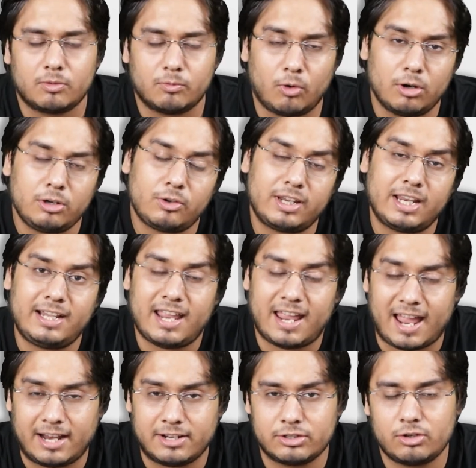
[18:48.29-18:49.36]
want to
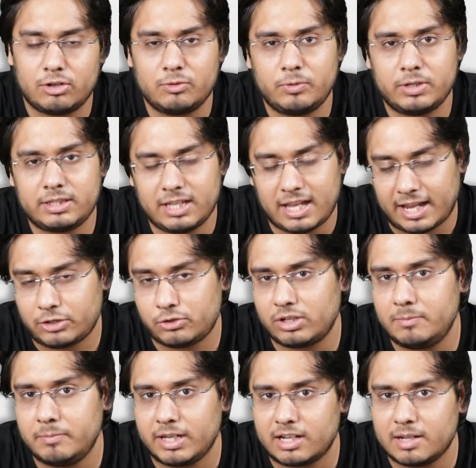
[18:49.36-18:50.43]
get hands-on with the
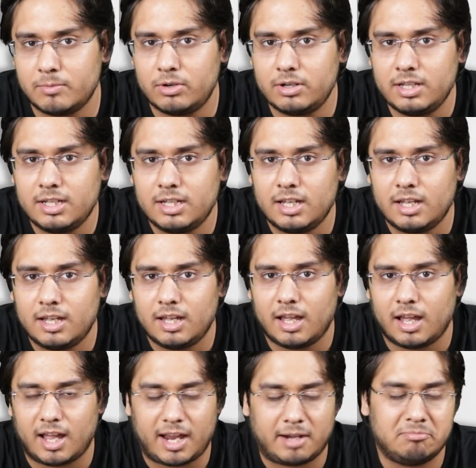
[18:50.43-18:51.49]
actual maker board
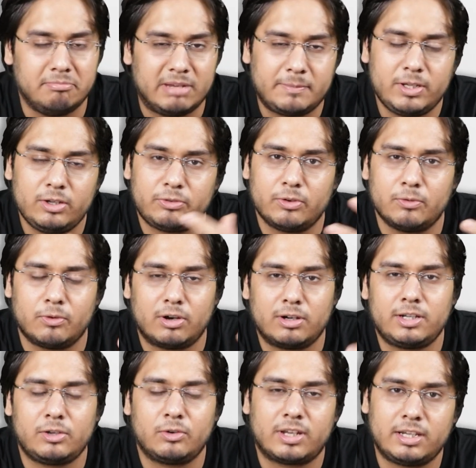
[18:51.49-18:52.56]
and maybe if you
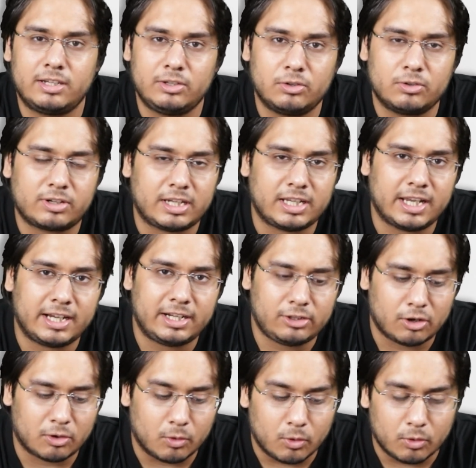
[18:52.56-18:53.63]
want you can you know
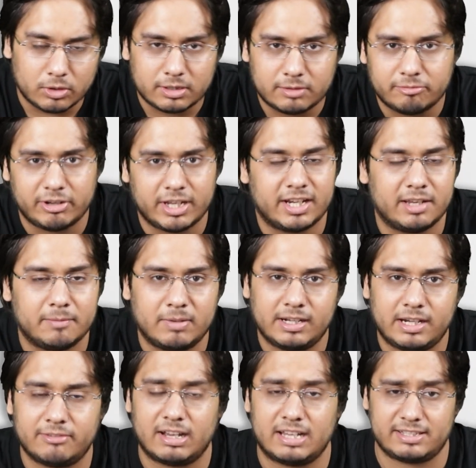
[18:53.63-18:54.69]
create your own
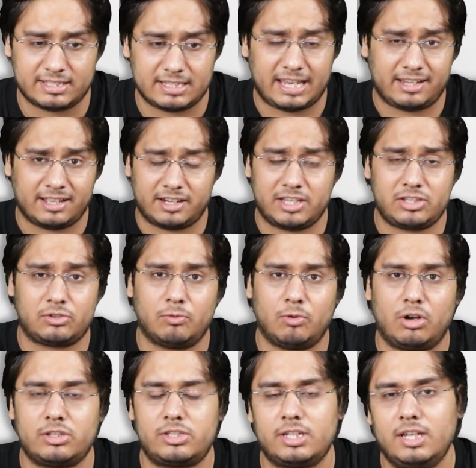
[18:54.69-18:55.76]
variable devices like a
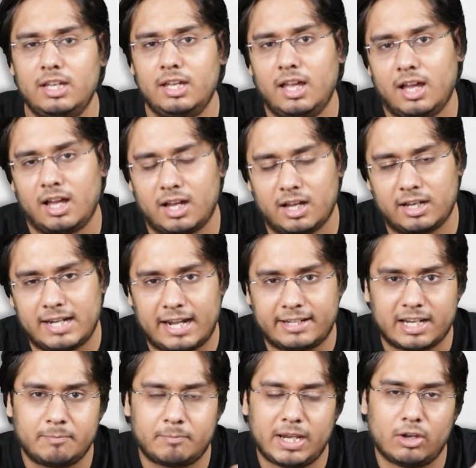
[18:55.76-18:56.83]
wristwatch uh,
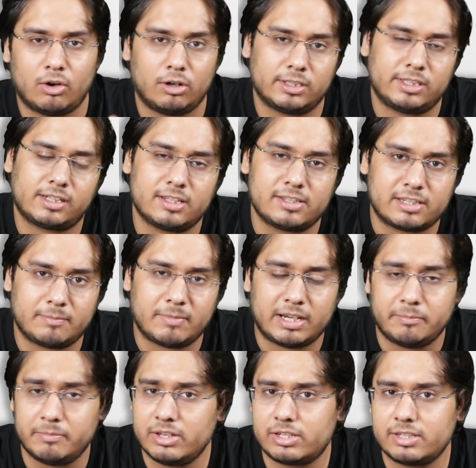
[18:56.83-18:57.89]
that can play all the
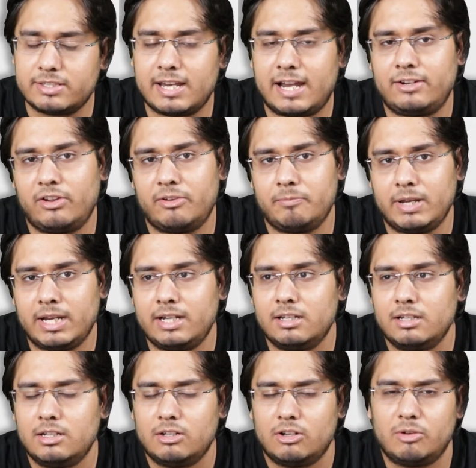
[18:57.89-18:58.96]
custom animations that you have
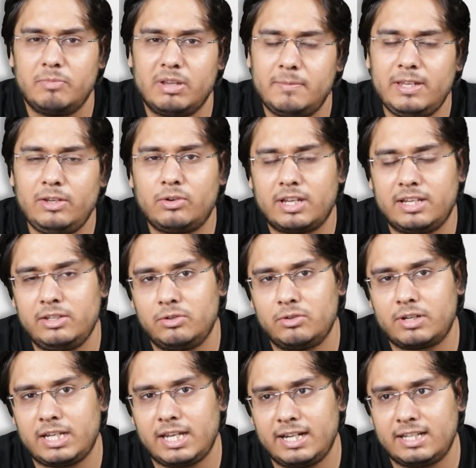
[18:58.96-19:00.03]
made or maybe you can you
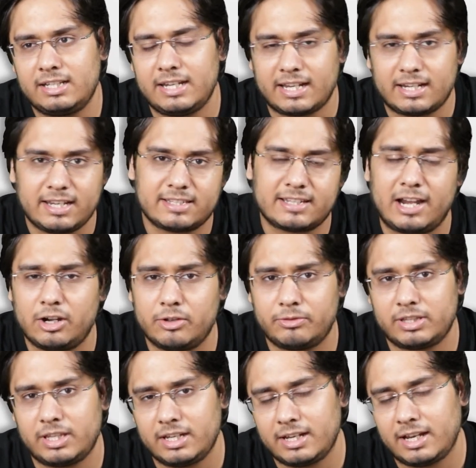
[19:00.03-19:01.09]
know create a necklace kind
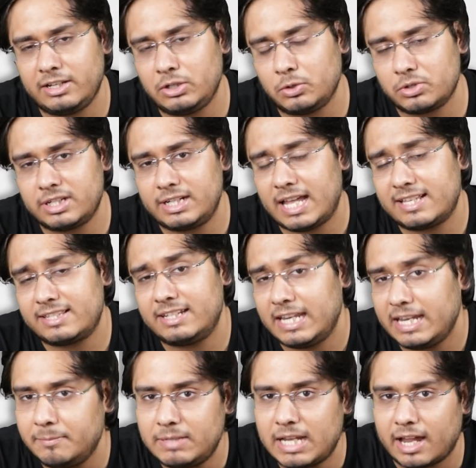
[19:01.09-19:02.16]
of a thing and use it as a
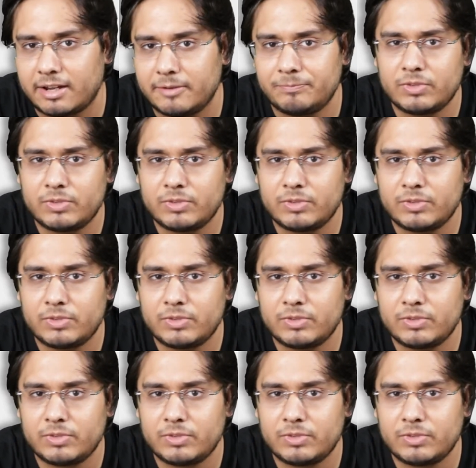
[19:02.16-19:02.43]
name tag